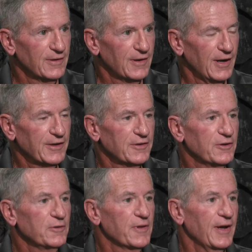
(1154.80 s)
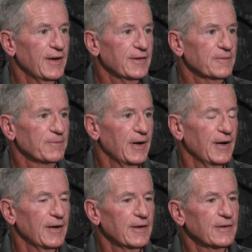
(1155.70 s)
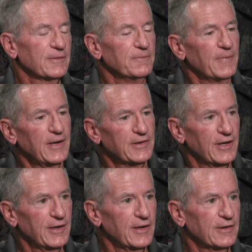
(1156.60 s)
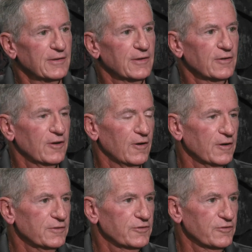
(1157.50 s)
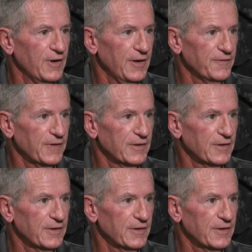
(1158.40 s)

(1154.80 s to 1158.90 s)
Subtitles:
I can do that by maintaining the cart traffic